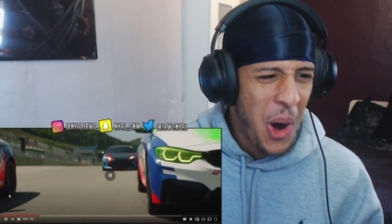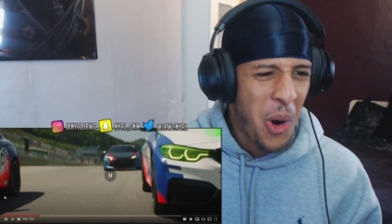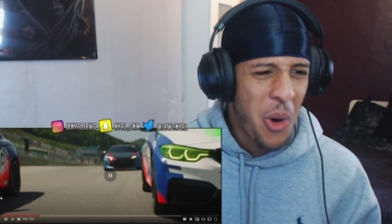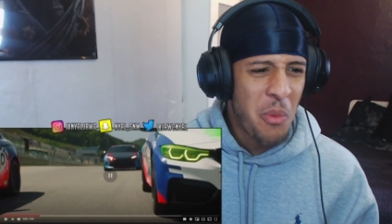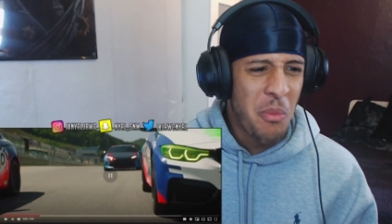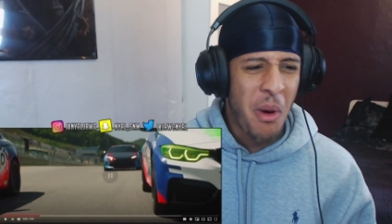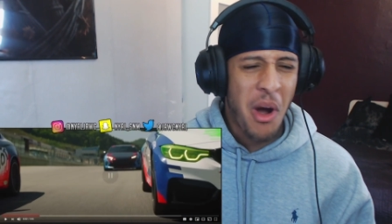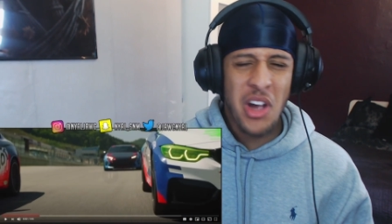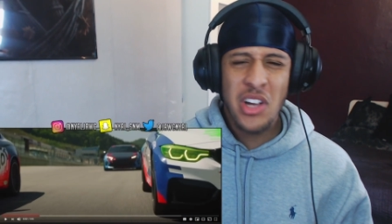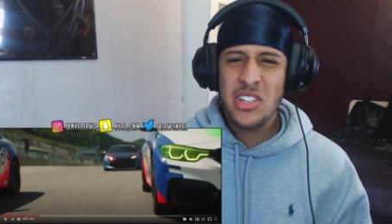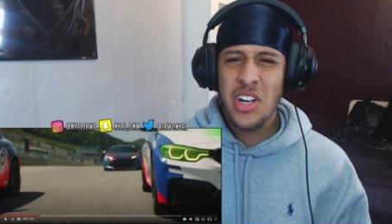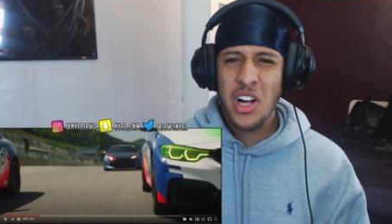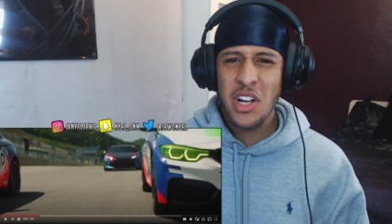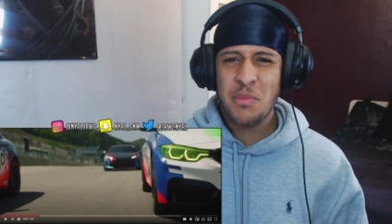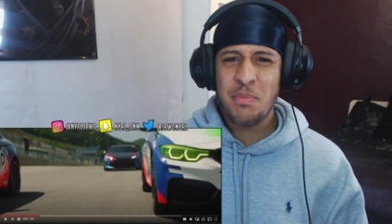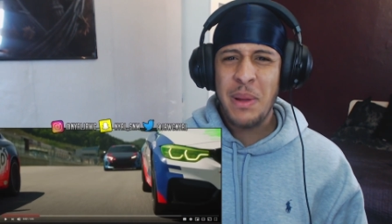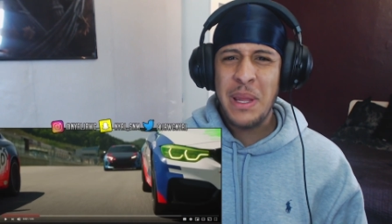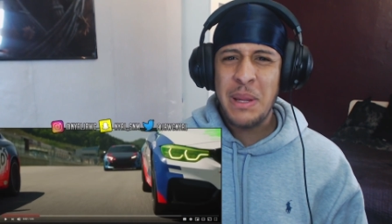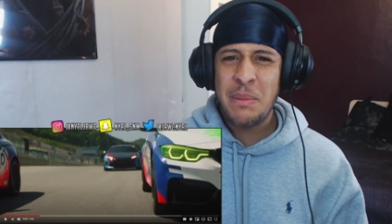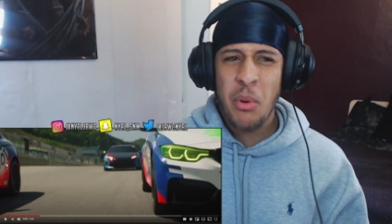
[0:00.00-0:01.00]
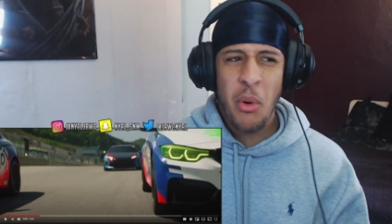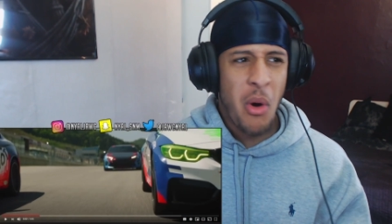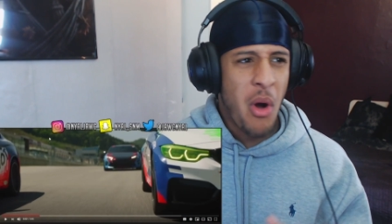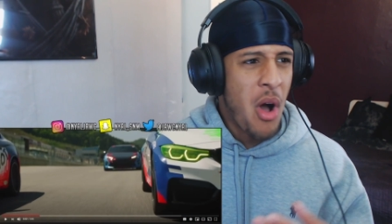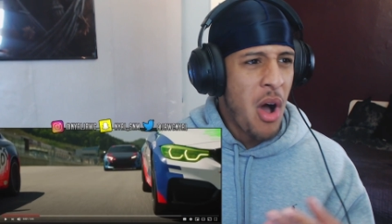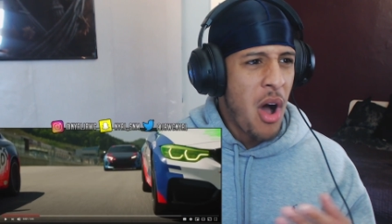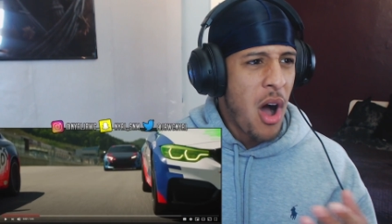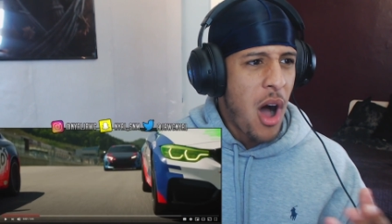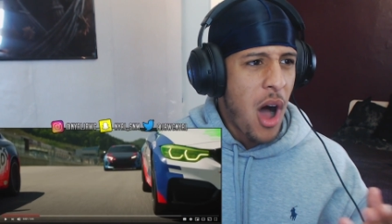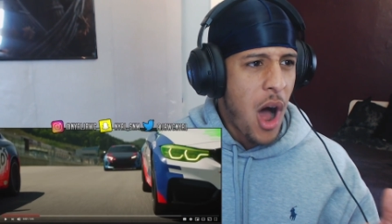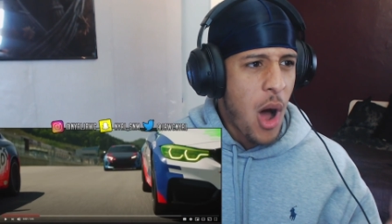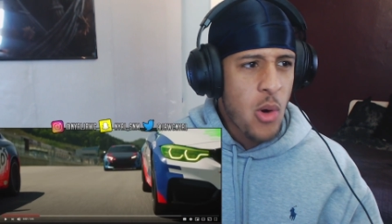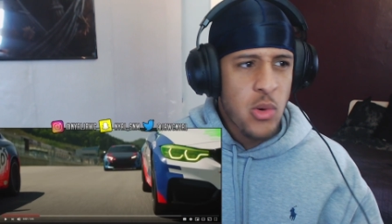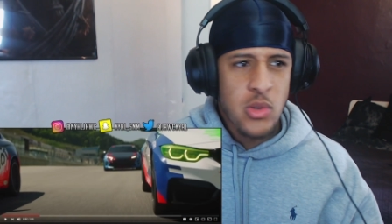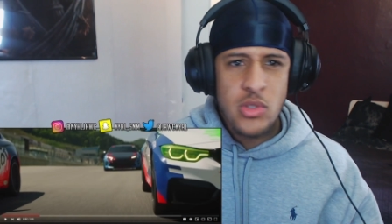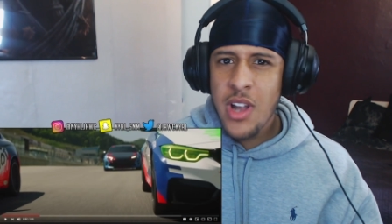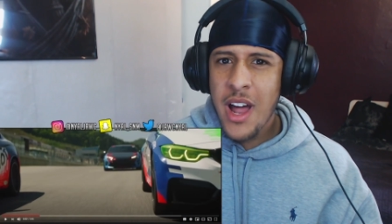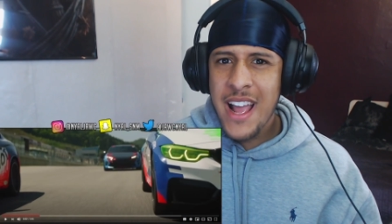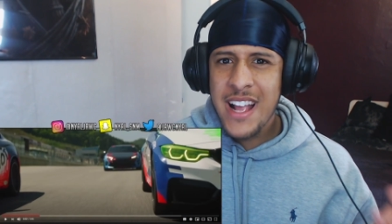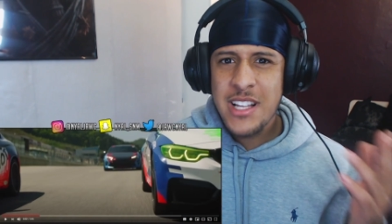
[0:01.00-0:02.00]
my God, people, I was
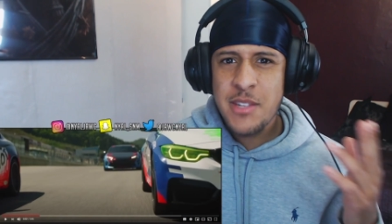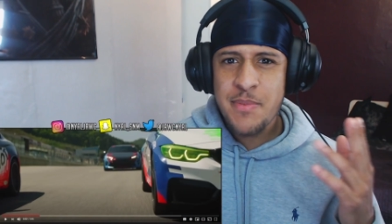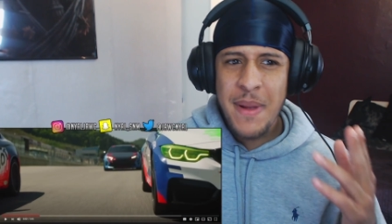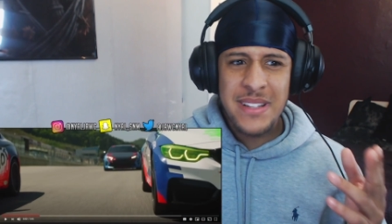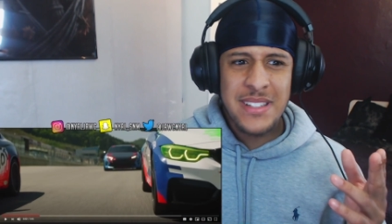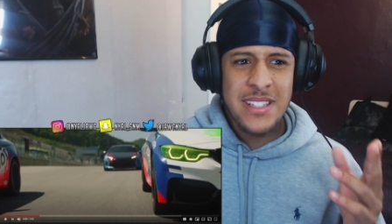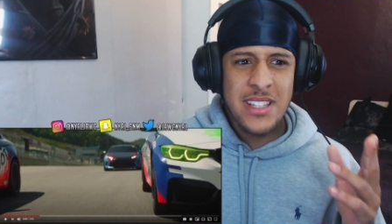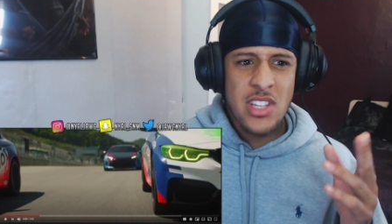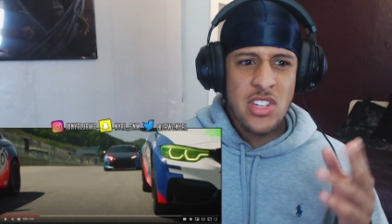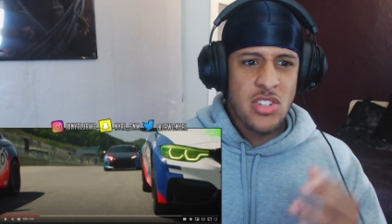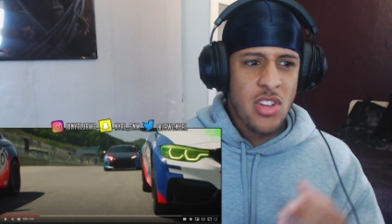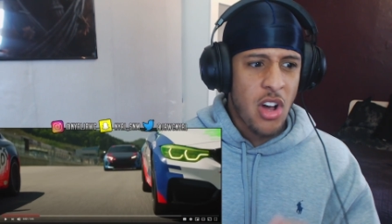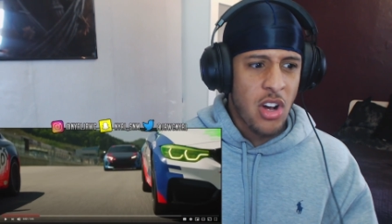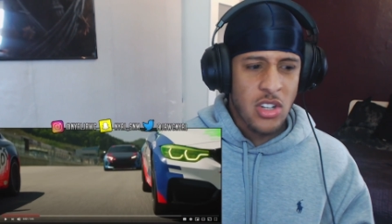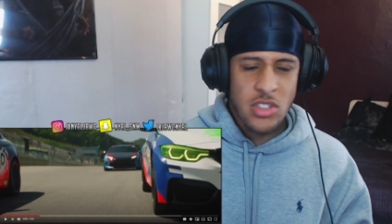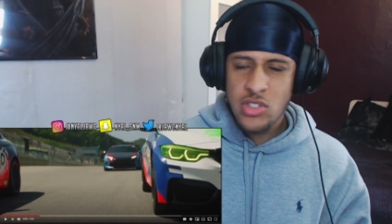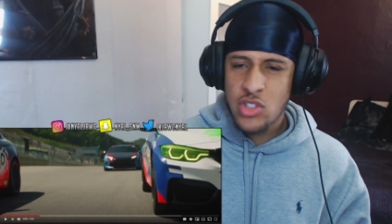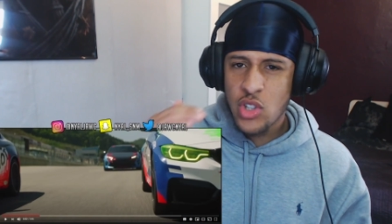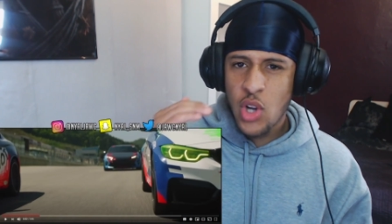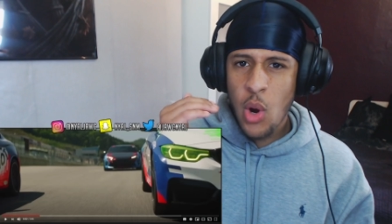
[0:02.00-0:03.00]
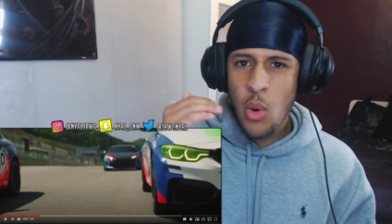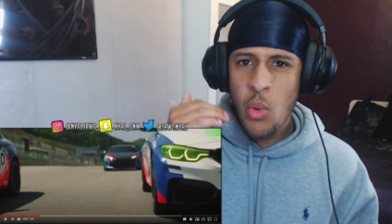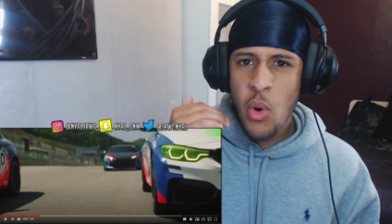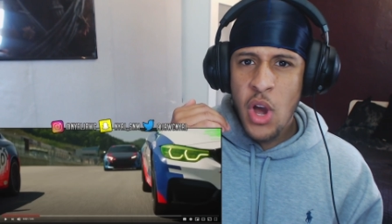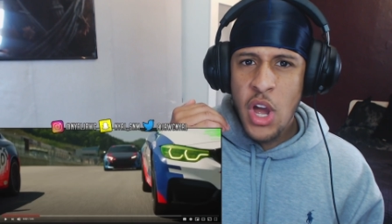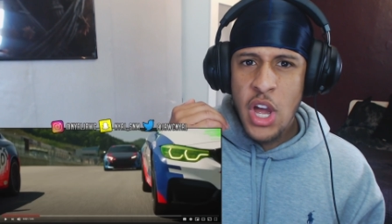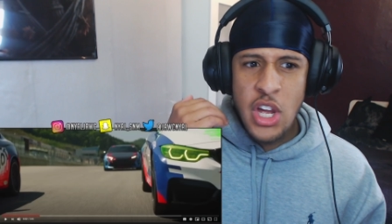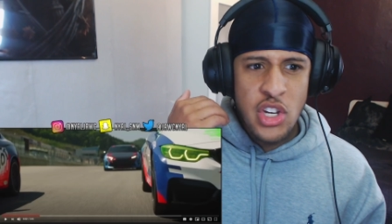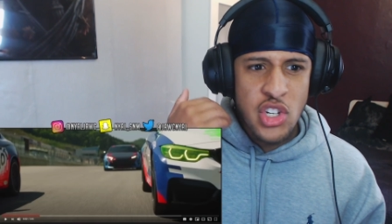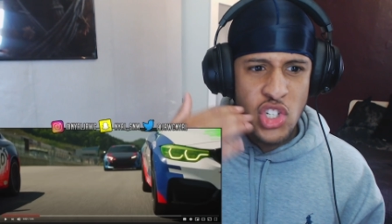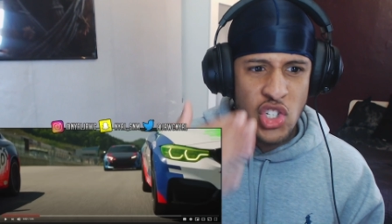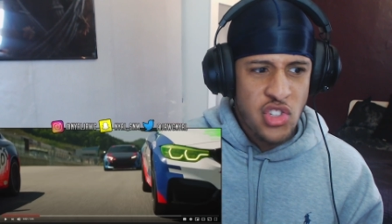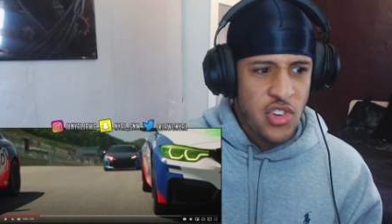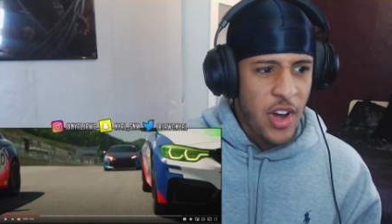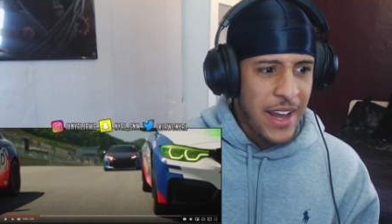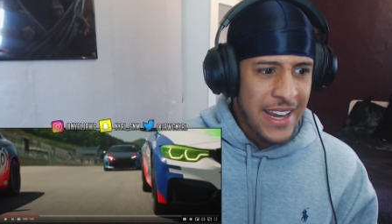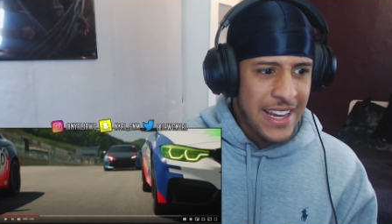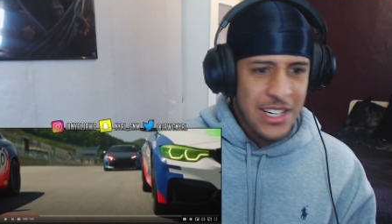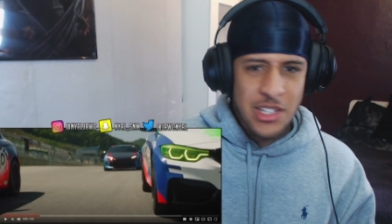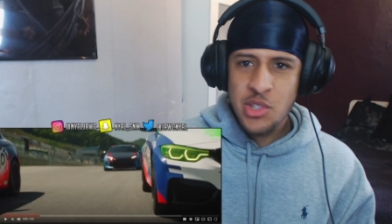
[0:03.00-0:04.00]
not expecting the song to go
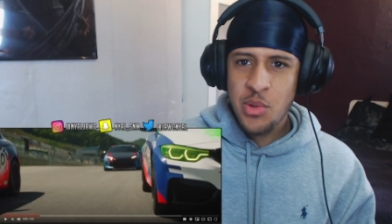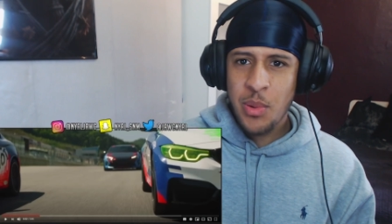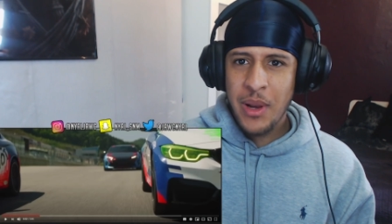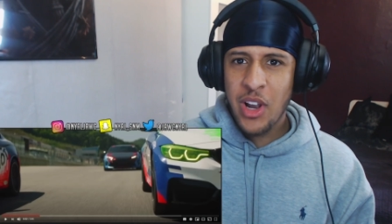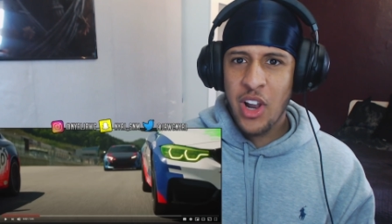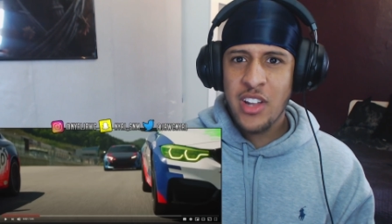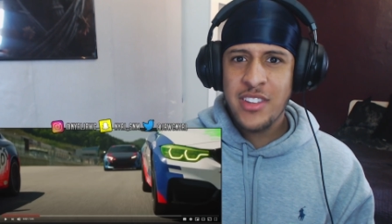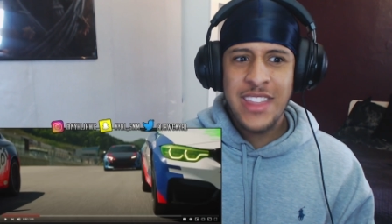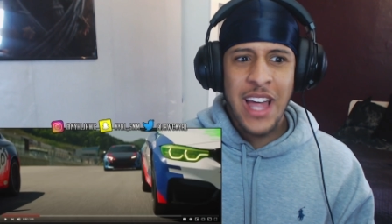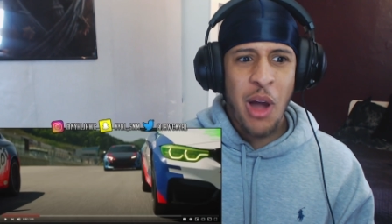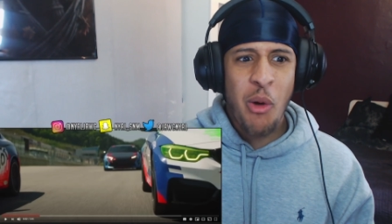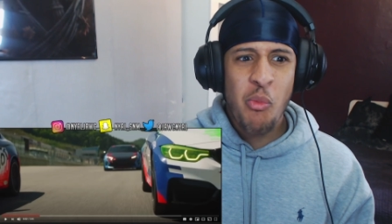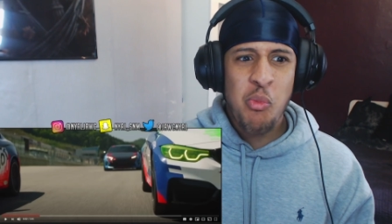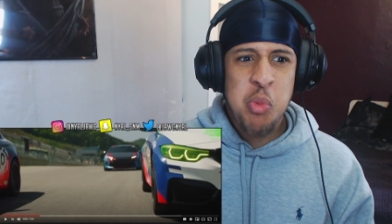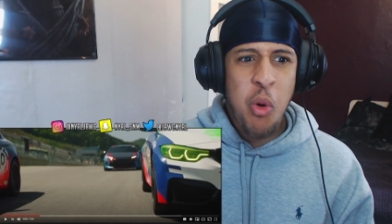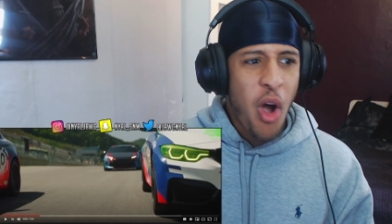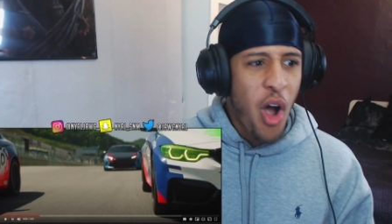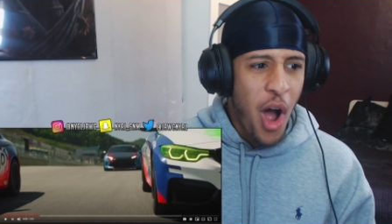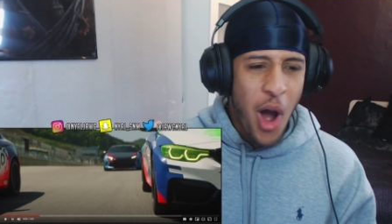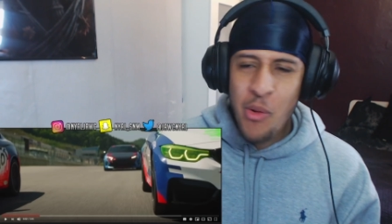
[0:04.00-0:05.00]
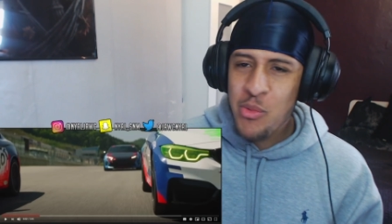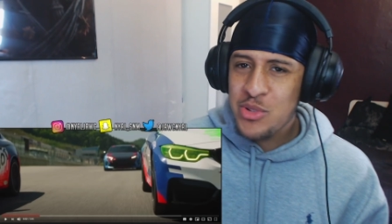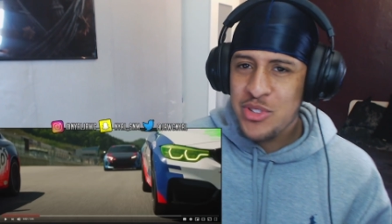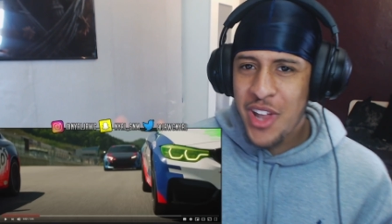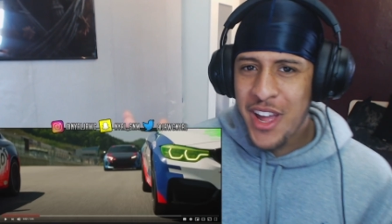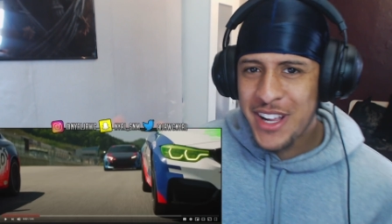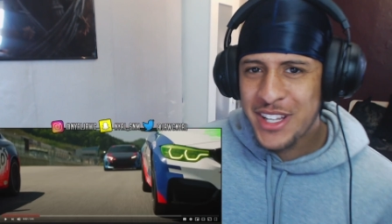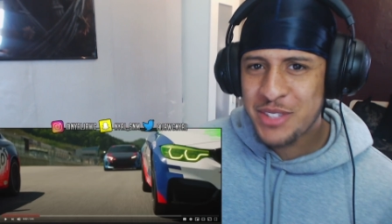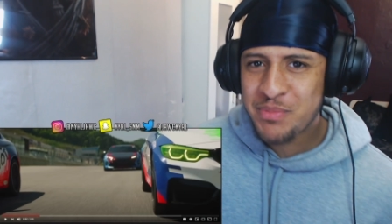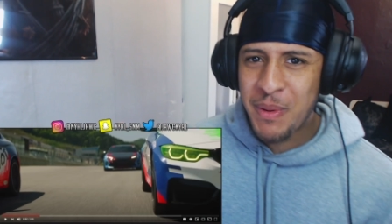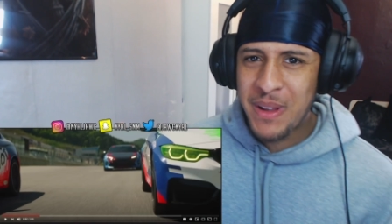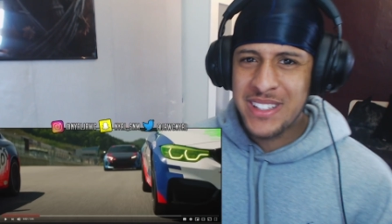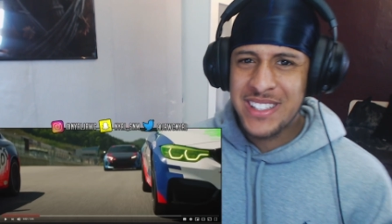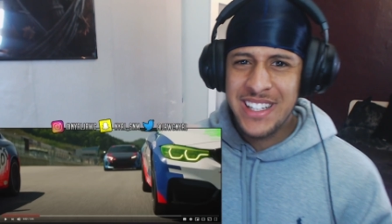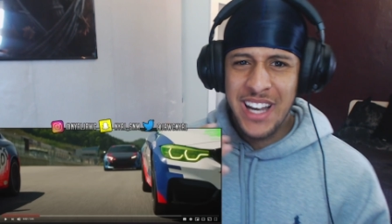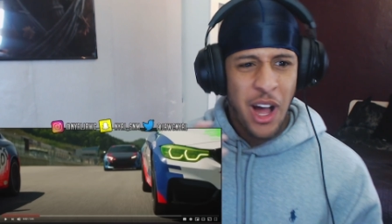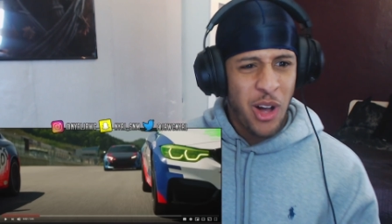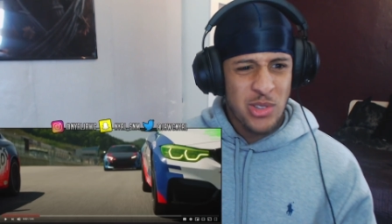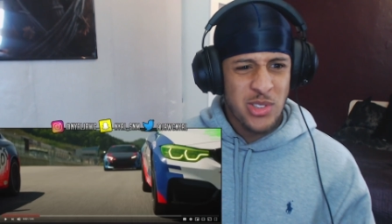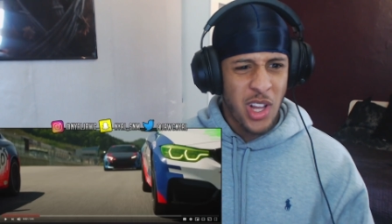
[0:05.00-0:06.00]
straight into it like that. What? I was not expecting
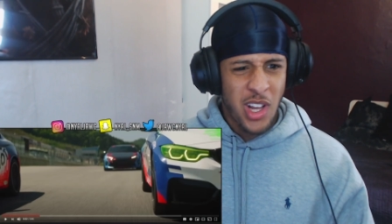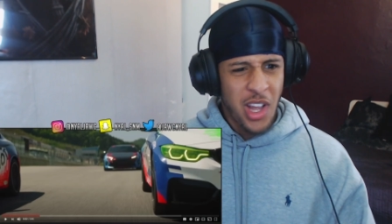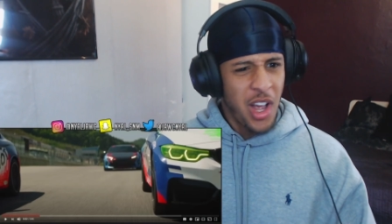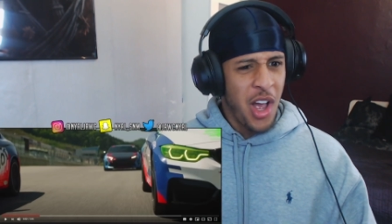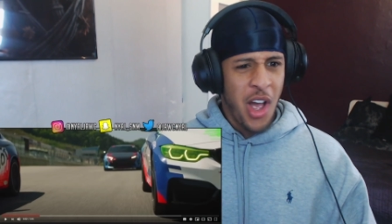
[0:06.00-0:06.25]
that. I was like,